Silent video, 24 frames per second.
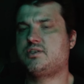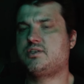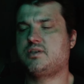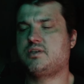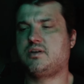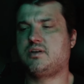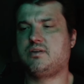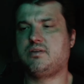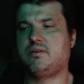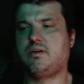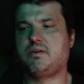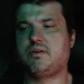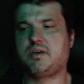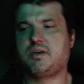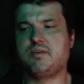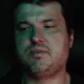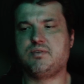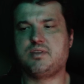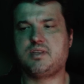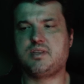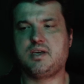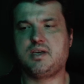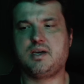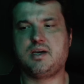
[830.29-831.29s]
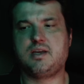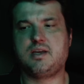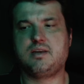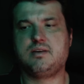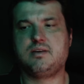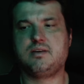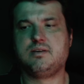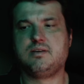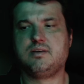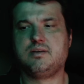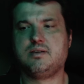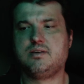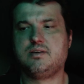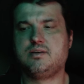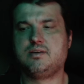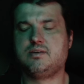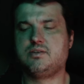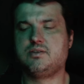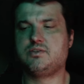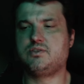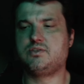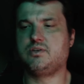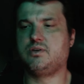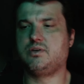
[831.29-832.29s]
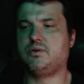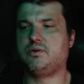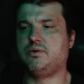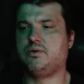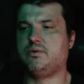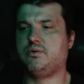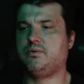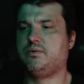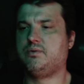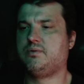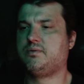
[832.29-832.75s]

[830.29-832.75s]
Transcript: I'll give it that. So,